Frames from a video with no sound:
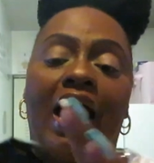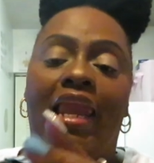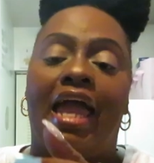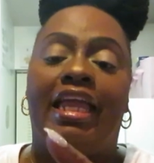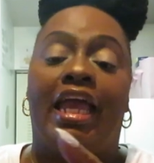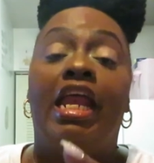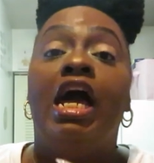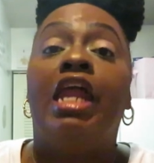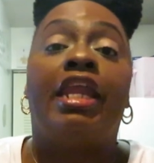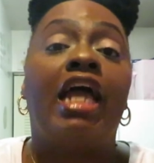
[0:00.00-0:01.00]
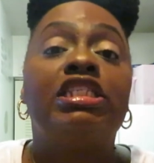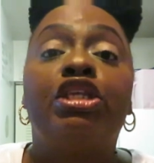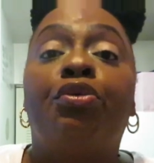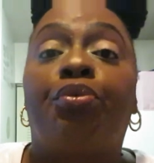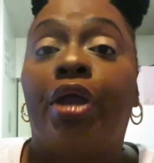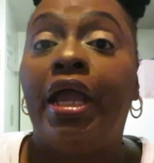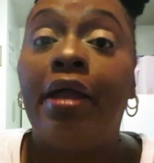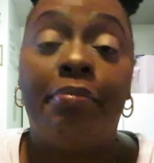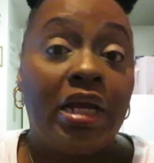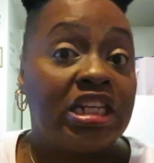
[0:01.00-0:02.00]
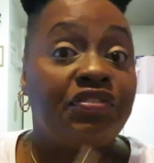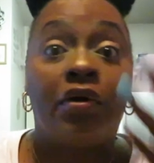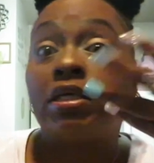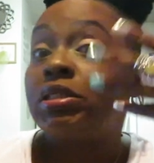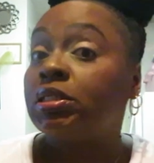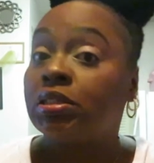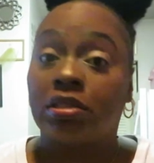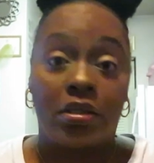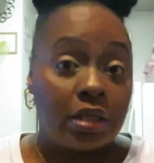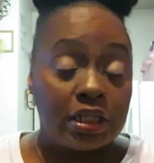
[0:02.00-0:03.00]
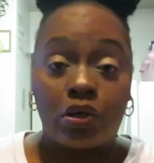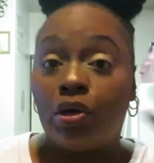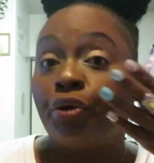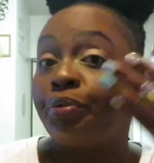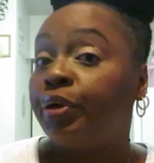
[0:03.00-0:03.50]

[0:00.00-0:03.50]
I like it. Nice little red blush for a sister. That's going to look